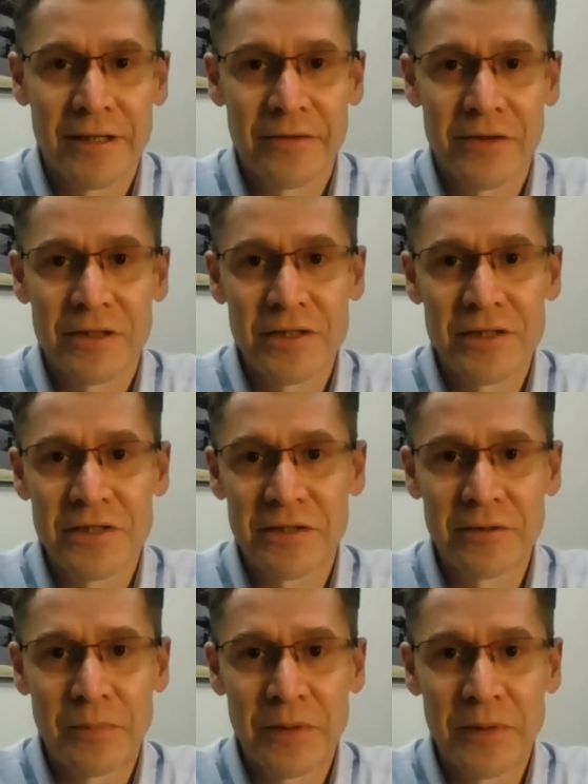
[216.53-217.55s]
there is
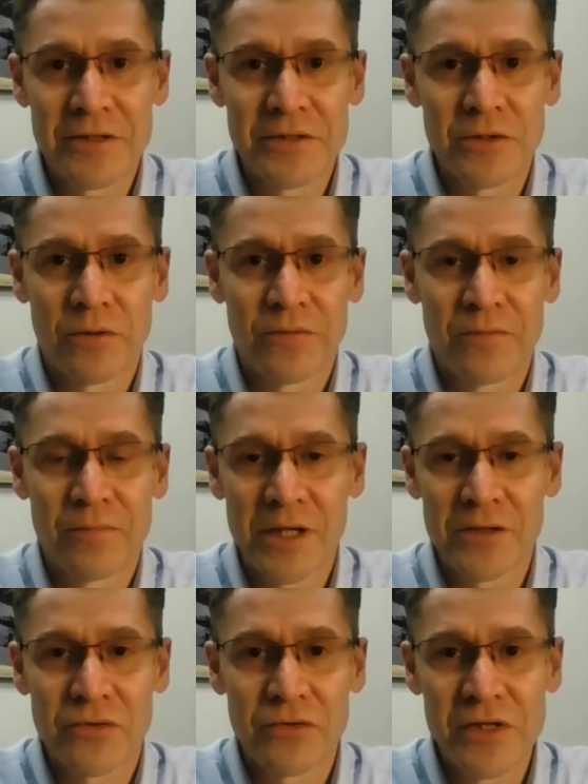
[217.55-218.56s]
still plenty of
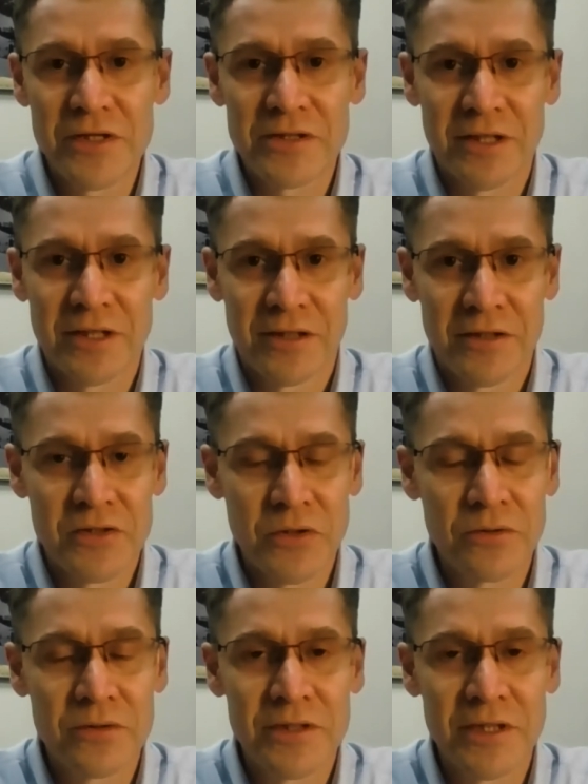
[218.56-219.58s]
macro risks and
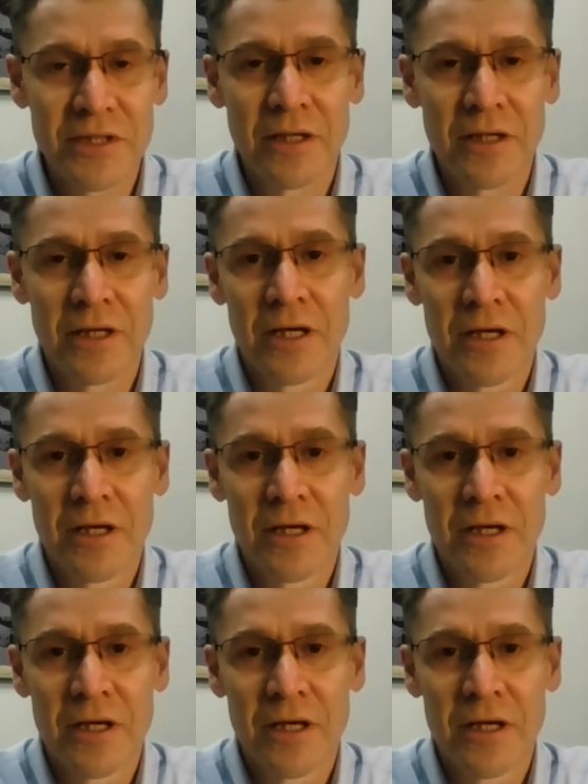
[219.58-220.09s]
uncertainty.